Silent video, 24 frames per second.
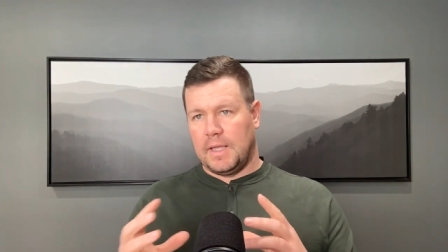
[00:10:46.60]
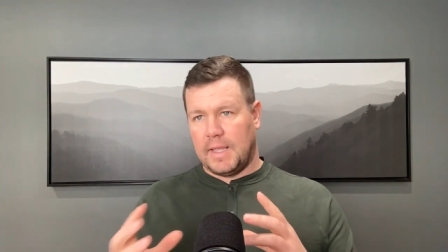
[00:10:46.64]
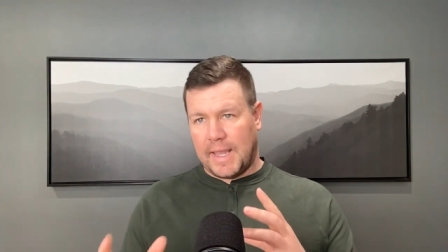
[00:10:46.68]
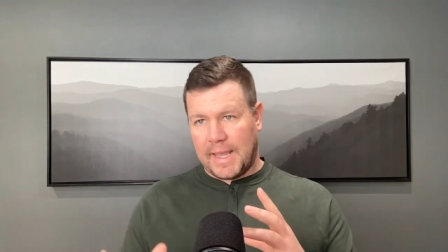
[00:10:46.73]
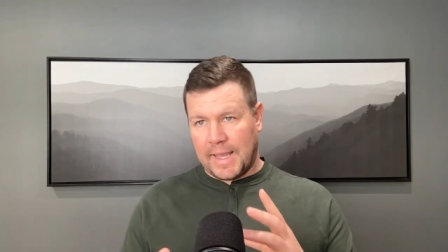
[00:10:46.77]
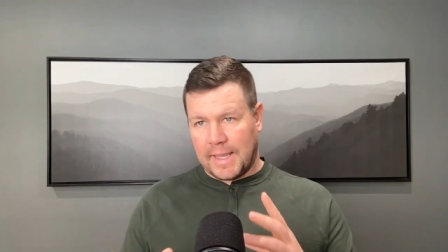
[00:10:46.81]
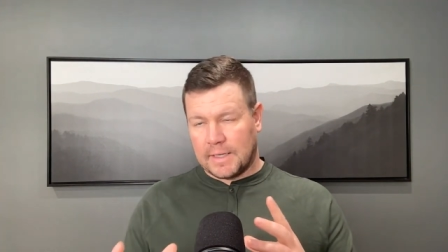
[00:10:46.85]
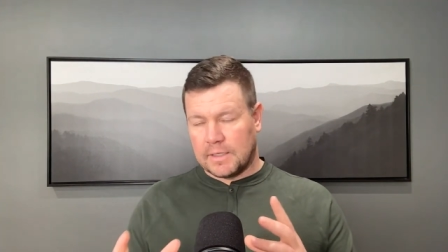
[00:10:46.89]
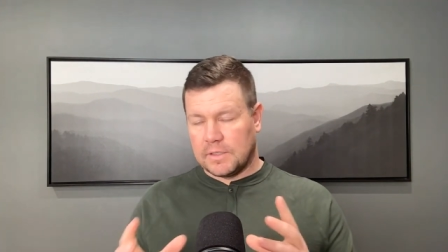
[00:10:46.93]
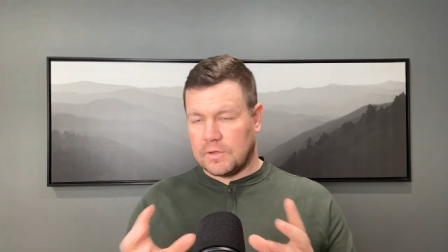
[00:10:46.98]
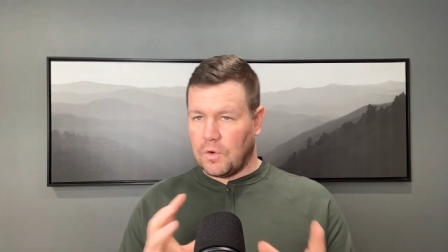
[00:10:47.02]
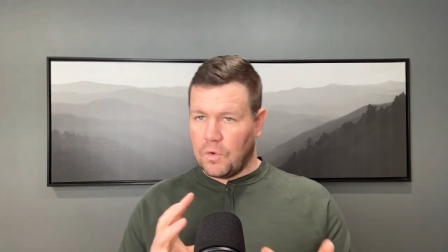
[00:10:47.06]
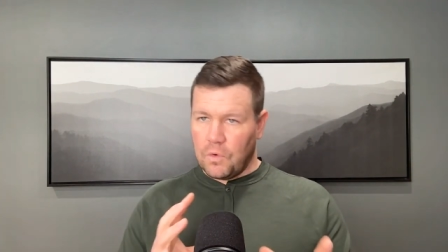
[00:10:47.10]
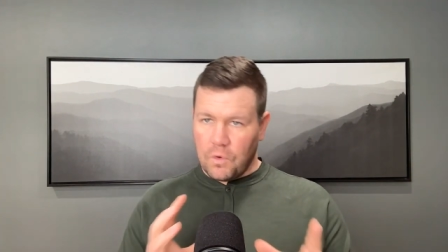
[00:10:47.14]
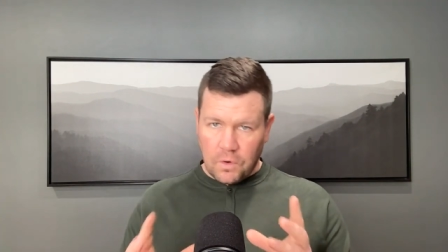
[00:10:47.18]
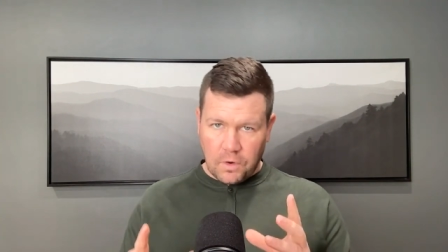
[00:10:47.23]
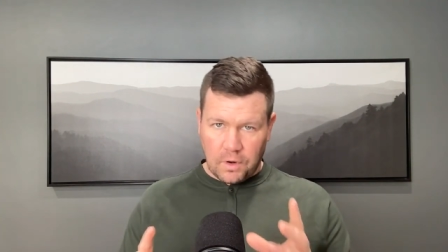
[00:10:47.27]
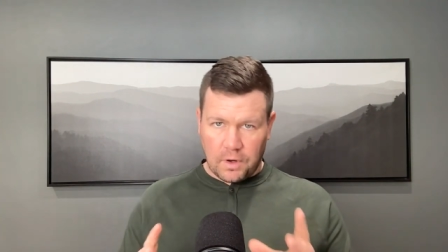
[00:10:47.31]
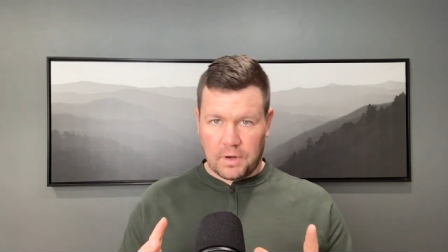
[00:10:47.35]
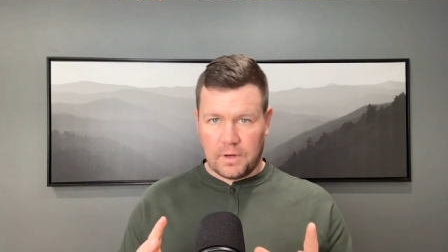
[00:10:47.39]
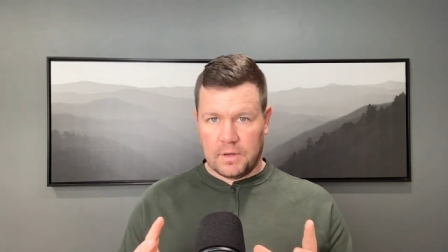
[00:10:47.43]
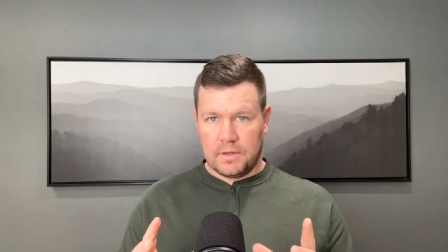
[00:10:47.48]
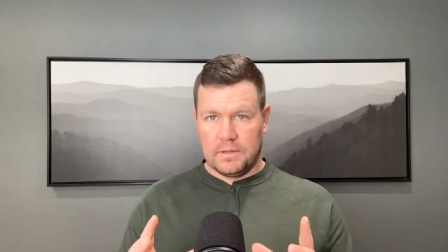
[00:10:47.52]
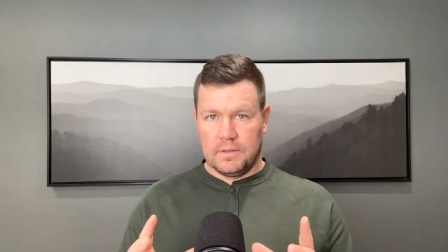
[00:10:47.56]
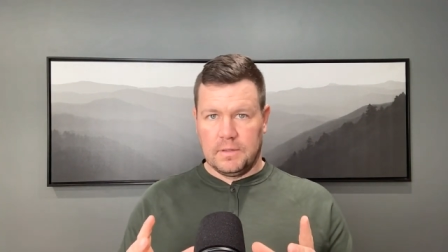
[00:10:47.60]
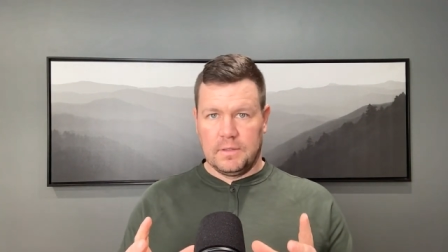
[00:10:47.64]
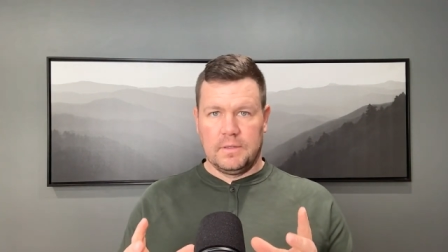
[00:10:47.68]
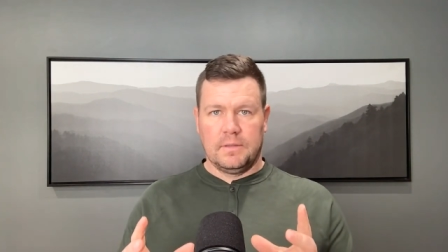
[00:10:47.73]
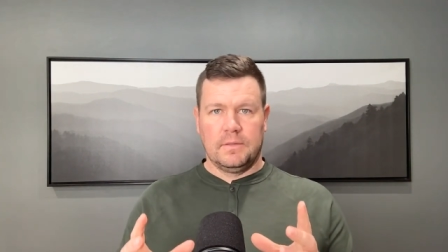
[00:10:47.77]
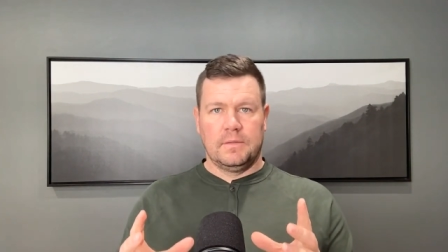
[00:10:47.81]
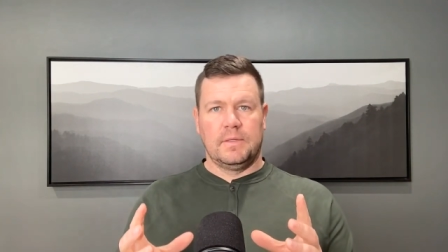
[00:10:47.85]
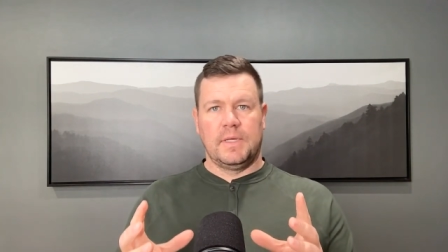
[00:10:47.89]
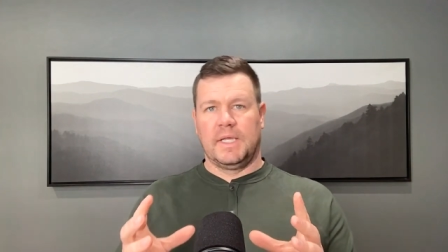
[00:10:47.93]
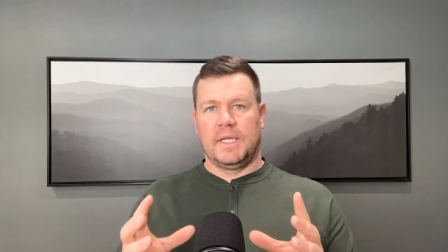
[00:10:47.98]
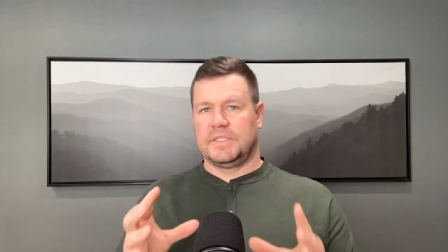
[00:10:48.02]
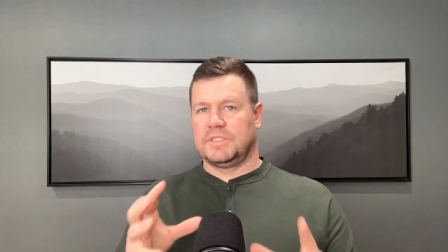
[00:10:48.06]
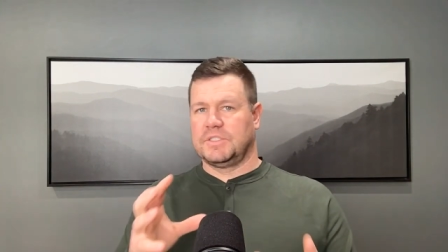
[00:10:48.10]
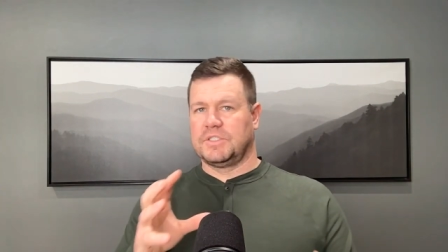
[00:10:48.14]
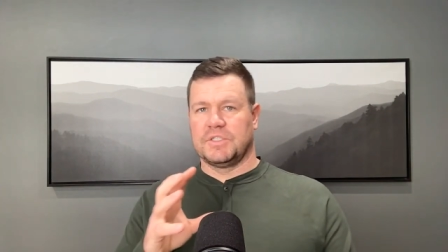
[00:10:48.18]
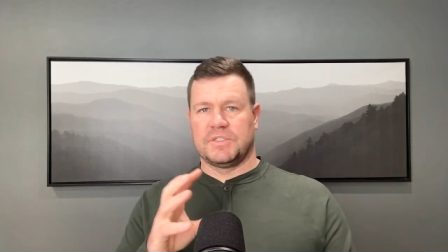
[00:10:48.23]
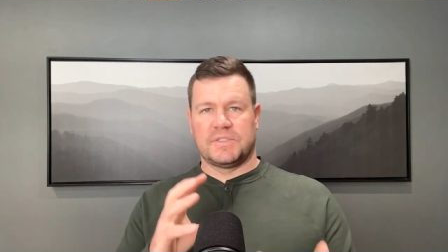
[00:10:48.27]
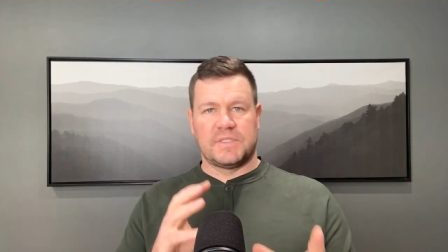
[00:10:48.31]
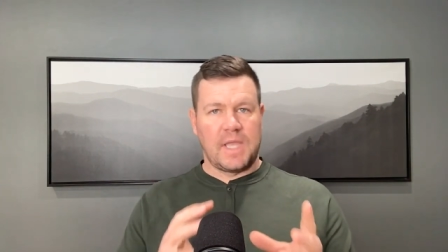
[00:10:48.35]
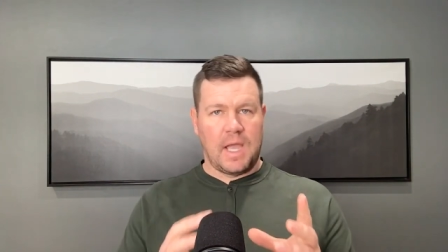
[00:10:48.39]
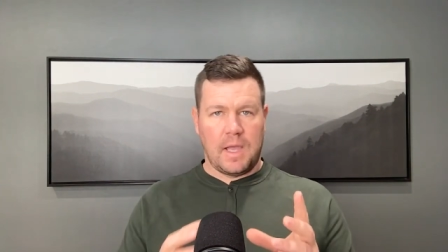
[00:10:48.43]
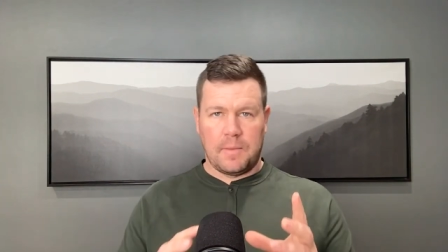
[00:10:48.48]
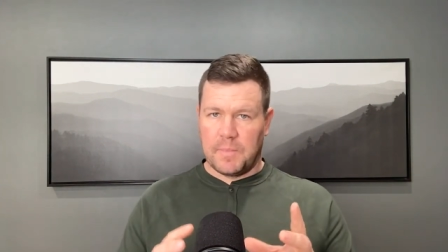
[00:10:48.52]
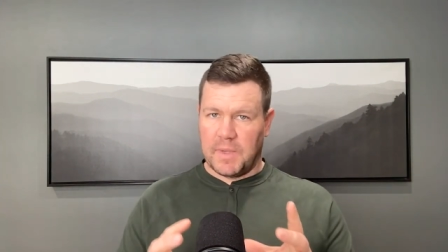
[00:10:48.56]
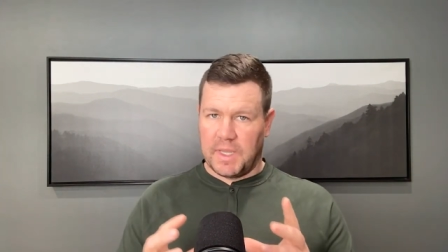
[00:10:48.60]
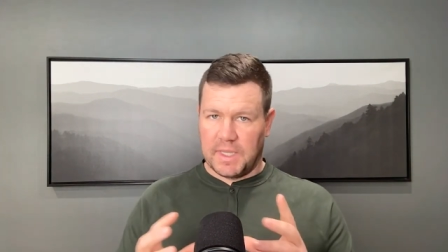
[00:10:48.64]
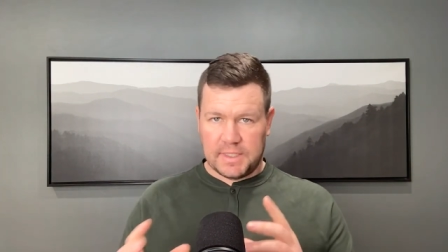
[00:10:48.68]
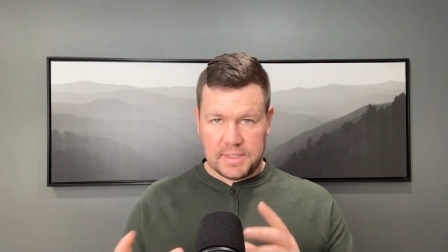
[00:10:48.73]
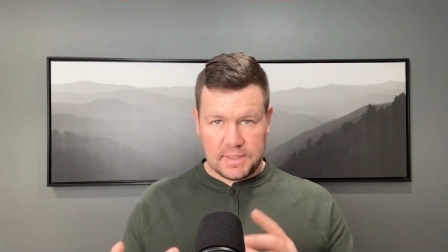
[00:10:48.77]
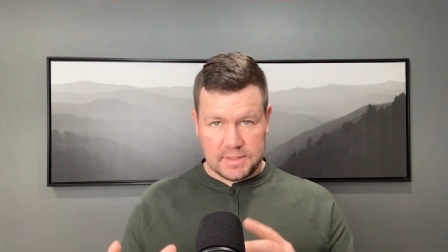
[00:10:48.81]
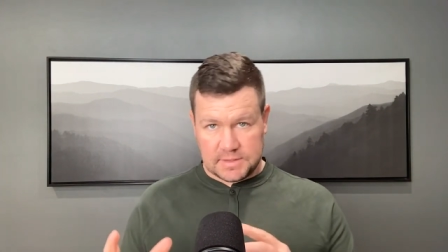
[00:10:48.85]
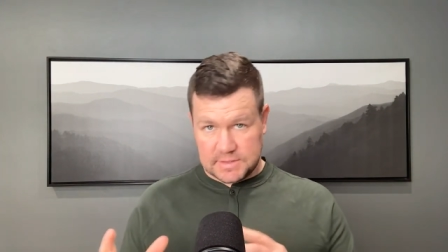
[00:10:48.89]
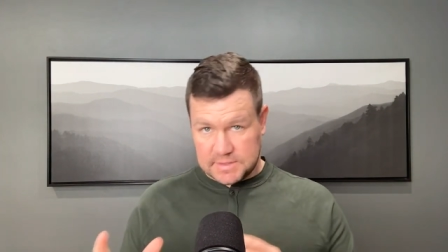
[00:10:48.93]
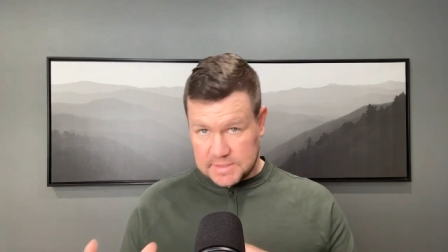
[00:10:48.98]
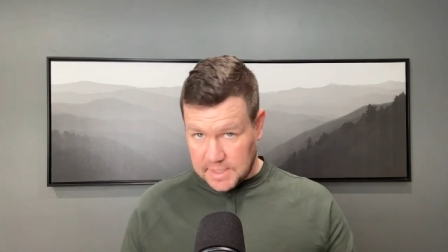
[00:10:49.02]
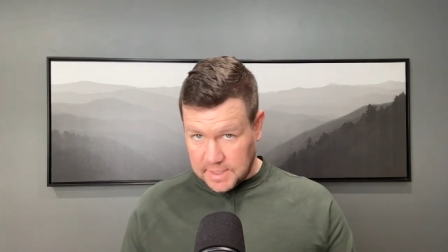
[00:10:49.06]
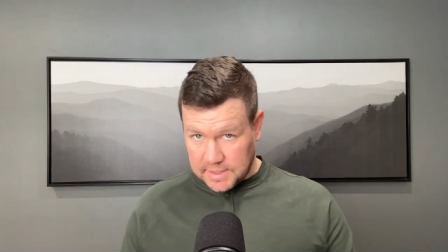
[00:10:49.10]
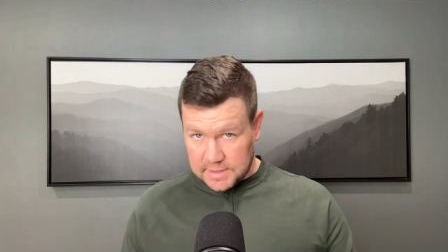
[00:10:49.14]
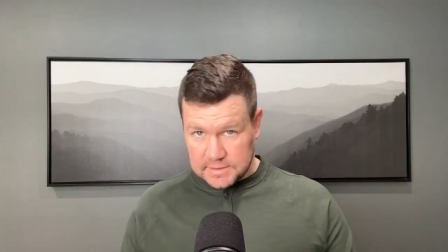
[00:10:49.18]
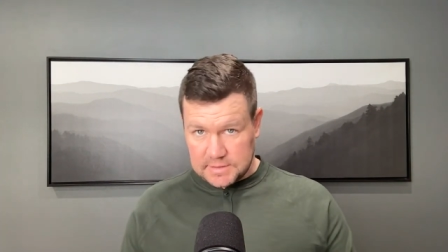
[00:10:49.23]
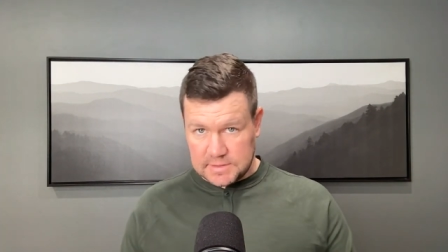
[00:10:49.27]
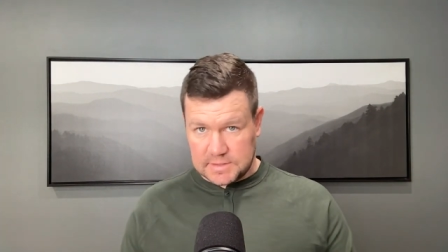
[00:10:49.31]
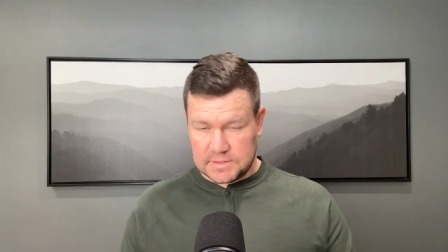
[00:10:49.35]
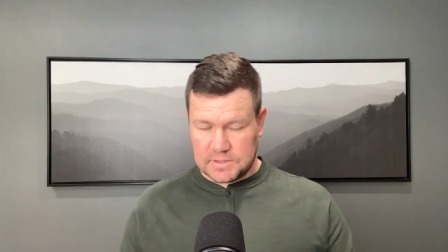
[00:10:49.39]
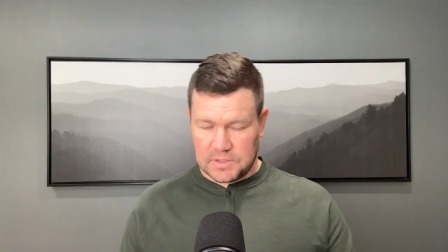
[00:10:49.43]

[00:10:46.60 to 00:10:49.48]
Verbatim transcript: and or it's just not making sense,